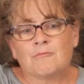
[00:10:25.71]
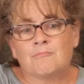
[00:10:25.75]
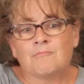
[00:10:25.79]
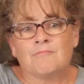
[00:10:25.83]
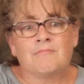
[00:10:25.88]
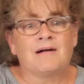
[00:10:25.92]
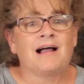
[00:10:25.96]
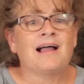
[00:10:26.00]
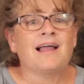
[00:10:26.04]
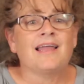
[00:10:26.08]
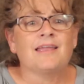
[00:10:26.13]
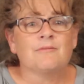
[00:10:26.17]

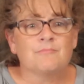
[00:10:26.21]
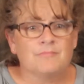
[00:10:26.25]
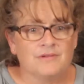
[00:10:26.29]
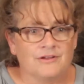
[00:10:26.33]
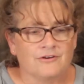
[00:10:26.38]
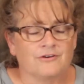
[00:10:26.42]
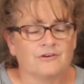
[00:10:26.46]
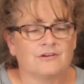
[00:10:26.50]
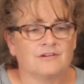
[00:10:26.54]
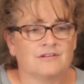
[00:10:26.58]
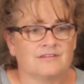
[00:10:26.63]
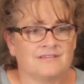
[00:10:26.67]
my
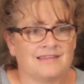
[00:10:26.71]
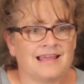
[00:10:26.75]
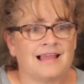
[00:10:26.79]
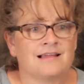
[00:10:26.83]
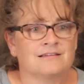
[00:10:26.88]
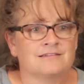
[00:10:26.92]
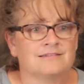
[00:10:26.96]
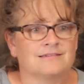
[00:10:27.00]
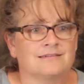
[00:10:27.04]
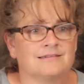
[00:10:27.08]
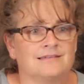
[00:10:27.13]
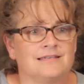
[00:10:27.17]
mirror is
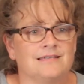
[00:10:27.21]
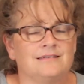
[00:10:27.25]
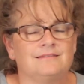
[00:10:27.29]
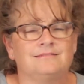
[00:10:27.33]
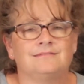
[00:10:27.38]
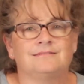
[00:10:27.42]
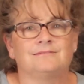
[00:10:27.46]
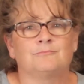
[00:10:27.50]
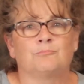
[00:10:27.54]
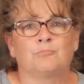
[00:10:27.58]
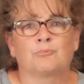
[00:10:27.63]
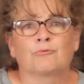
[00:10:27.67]
actually
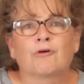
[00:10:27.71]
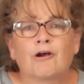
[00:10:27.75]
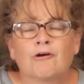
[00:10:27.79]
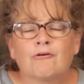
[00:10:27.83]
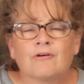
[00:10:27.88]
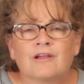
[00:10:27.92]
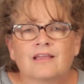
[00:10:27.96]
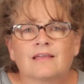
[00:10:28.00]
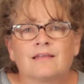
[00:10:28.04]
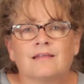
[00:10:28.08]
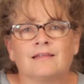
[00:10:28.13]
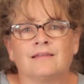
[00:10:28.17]

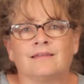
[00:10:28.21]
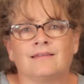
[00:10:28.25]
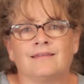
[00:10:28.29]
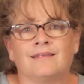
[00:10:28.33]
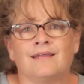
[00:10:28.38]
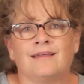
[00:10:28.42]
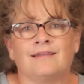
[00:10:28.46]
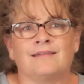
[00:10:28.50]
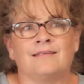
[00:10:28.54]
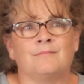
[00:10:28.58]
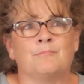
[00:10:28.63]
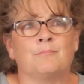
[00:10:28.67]
broken
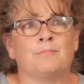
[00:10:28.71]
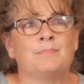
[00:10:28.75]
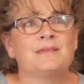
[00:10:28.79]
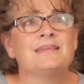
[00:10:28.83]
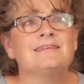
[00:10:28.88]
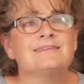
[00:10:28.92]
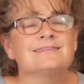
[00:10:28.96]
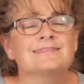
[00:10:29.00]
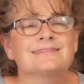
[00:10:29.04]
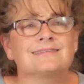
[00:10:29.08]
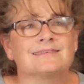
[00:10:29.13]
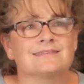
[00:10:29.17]
and in
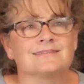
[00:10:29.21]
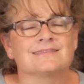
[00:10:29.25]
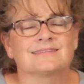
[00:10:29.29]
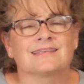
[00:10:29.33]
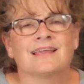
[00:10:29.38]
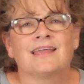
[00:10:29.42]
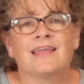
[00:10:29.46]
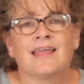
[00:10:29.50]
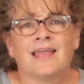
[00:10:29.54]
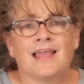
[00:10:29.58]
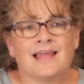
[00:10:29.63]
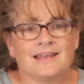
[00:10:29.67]
pieces.
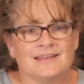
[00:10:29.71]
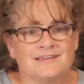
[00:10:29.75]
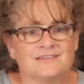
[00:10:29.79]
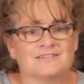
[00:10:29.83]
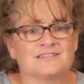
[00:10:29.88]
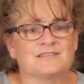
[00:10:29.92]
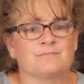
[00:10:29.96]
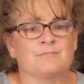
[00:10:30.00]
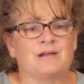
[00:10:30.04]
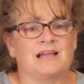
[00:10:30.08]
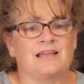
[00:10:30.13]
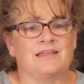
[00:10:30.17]
And
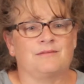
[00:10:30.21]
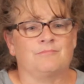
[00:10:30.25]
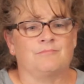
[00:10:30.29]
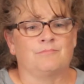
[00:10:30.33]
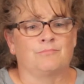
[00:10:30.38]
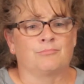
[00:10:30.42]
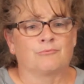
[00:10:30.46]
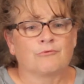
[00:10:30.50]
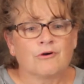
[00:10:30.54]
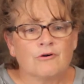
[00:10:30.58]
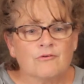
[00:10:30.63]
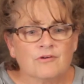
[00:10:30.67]
here's my
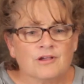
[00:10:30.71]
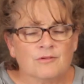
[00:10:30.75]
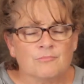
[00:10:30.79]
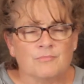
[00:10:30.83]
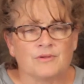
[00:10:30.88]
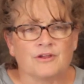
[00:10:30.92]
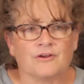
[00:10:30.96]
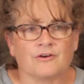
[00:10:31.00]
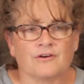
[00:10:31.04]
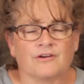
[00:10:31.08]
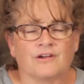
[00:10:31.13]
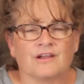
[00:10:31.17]
broken
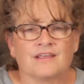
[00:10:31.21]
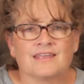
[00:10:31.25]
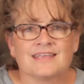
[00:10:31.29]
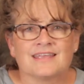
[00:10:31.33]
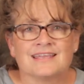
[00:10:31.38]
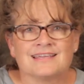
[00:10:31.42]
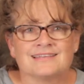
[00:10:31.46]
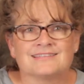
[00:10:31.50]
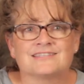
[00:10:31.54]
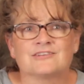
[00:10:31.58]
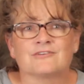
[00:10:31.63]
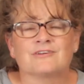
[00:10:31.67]
mirror.
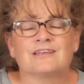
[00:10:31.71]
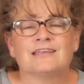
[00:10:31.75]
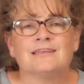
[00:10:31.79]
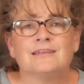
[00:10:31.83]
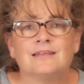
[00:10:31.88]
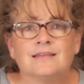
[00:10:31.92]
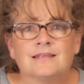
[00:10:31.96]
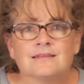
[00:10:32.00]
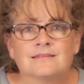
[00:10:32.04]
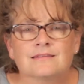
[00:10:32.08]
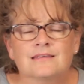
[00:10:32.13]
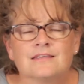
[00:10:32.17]
Is there
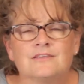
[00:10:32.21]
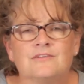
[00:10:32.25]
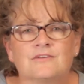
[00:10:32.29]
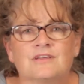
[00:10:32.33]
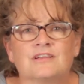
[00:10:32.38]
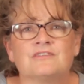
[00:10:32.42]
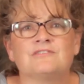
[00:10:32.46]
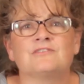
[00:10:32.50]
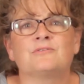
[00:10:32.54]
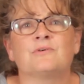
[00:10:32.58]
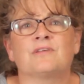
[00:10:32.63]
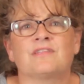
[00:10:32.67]
anything you
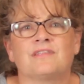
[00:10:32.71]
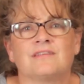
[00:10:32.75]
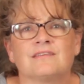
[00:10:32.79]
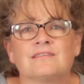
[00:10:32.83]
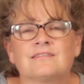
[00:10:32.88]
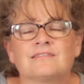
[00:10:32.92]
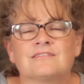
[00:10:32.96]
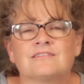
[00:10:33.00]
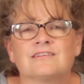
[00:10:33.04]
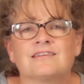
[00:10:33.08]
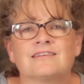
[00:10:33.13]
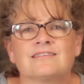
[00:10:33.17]
can do with
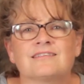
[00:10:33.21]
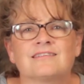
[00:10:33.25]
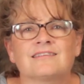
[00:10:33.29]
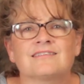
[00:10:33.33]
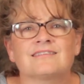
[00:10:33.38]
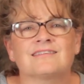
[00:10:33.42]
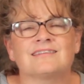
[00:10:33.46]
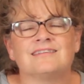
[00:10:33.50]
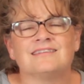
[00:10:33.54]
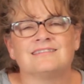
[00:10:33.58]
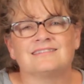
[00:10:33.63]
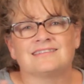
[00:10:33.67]
this,
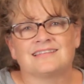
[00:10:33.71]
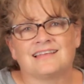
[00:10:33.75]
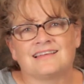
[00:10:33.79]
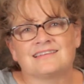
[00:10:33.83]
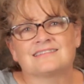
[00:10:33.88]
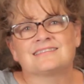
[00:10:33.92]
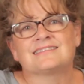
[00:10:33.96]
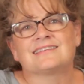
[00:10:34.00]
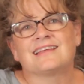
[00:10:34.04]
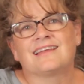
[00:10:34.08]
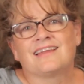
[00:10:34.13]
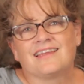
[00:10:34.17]
Jesus? And he
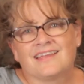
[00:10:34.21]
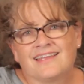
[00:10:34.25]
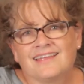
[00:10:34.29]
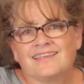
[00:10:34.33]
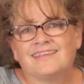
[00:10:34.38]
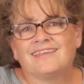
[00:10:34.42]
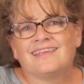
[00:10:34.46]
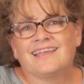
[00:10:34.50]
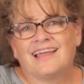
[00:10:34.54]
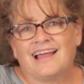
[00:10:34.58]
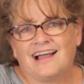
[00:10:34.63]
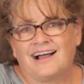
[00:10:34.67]
says,
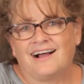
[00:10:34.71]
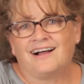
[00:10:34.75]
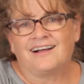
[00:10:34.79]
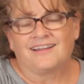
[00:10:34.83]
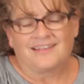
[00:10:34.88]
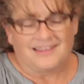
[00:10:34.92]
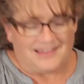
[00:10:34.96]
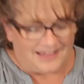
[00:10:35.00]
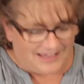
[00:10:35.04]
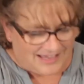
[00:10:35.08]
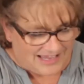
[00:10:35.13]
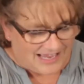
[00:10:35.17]
Yeah.
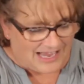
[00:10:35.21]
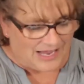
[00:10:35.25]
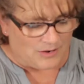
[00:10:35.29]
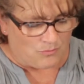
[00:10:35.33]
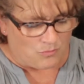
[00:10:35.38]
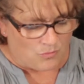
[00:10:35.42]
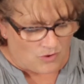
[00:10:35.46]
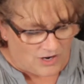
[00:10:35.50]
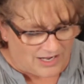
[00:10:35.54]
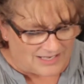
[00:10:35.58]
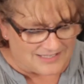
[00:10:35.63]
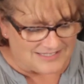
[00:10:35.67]
I
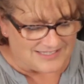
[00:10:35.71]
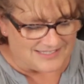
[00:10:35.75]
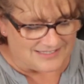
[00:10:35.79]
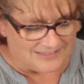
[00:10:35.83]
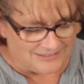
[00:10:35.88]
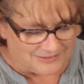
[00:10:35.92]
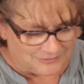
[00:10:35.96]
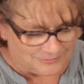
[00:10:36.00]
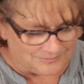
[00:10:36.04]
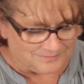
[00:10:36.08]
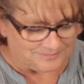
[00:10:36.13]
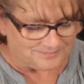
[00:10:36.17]
want
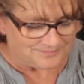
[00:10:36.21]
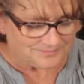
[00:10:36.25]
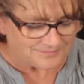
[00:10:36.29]
to.